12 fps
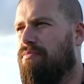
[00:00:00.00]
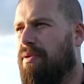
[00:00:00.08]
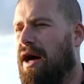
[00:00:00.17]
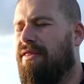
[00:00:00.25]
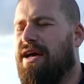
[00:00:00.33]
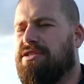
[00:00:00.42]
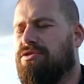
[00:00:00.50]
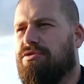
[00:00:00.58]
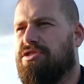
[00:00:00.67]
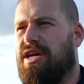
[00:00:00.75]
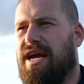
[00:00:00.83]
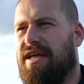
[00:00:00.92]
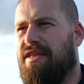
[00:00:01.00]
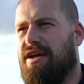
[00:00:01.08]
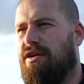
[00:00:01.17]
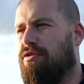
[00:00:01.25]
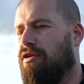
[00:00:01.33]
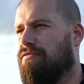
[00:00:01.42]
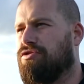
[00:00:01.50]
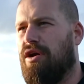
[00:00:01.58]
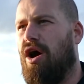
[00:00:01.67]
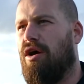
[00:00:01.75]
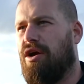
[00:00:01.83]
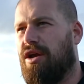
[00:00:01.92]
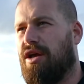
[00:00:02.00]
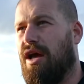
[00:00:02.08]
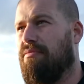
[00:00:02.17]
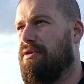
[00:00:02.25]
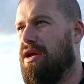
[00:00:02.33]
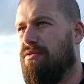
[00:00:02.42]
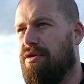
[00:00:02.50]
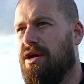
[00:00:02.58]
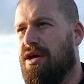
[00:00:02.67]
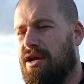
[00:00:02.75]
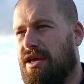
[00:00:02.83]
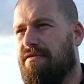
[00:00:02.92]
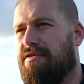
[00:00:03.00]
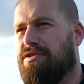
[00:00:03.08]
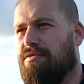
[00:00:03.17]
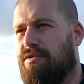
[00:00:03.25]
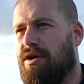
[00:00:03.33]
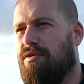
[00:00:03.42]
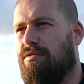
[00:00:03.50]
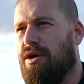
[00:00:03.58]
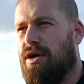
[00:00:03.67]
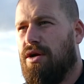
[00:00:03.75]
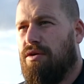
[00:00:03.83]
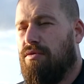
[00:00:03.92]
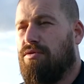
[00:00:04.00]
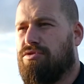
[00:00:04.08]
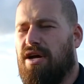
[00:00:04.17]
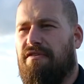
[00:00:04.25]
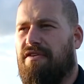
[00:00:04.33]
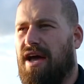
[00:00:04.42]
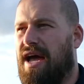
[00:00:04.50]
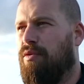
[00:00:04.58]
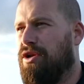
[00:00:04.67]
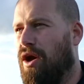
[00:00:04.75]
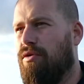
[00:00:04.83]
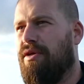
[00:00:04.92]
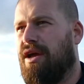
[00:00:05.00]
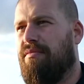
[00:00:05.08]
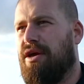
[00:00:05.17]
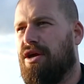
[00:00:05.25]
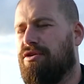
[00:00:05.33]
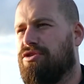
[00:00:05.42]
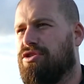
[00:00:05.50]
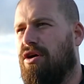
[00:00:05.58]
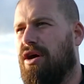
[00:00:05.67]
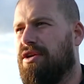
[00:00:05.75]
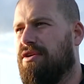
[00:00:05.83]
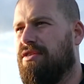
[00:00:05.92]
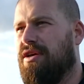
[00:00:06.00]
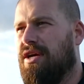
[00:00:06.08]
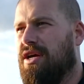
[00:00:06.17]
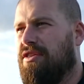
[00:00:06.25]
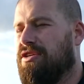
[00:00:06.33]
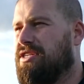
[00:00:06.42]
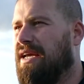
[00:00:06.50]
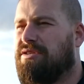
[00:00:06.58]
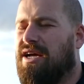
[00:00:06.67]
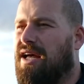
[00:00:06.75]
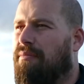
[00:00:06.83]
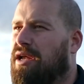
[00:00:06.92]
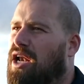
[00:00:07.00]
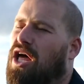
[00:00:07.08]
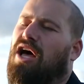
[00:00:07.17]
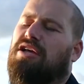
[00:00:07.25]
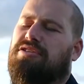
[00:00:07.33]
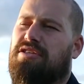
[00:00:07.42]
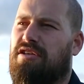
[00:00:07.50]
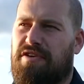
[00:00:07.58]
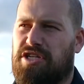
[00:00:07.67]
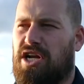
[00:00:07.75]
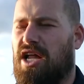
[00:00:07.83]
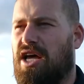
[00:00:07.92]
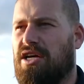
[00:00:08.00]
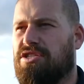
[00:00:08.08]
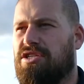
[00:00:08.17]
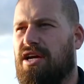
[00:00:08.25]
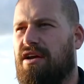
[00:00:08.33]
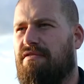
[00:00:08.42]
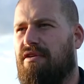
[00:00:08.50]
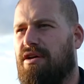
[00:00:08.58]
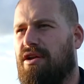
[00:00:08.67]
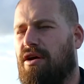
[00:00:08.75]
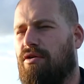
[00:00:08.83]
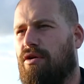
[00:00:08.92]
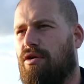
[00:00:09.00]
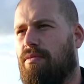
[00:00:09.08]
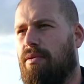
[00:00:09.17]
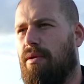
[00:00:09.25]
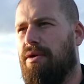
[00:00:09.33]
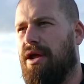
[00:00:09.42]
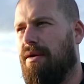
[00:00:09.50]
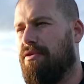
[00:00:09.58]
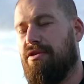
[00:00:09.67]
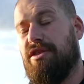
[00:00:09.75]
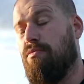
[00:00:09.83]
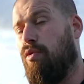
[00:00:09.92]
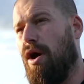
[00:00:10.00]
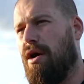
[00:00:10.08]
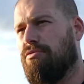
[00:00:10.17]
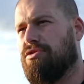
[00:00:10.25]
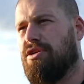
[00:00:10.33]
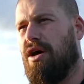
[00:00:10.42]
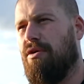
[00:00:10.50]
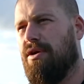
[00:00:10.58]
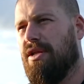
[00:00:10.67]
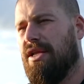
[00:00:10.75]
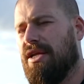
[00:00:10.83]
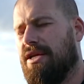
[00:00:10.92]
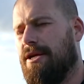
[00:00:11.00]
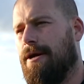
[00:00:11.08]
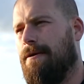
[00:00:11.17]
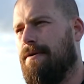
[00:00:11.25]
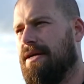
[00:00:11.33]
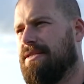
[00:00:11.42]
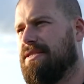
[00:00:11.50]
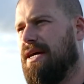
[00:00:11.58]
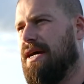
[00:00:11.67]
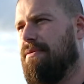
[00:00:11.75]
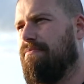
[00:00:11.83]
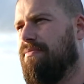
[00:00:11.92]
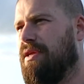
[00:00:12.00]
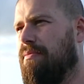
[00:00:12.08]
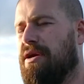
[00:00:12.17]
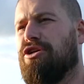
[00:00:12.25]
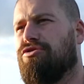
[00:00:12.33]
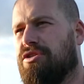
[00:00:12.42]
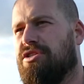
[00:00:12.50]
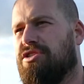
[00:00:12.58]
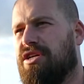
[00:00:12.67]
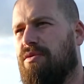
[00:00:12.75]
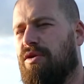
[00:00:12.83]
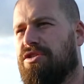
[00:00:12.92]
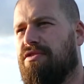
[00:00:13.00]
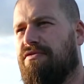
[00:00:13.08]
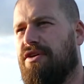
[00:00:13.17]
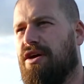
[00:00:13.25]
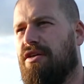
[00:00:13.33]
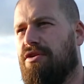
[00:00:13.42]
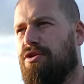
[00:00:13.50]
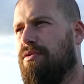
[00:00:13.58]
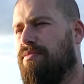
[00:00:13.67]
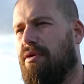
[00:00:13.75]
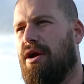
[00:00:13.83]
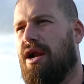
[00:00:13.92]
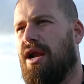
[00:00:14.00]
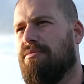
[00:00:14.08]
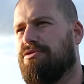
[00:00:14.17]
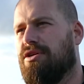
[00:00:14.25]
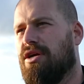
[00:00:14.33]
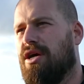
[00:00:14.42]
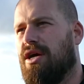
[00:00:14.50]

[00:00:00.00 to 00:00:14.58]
But that's not saying that Coventry aren't going to come here and give us a real tough game. We know they're going to be a good side, and the teams that come in to the division last year, got promoted up, did well. So it's it'd be interesting to see which of the newly promoted clubs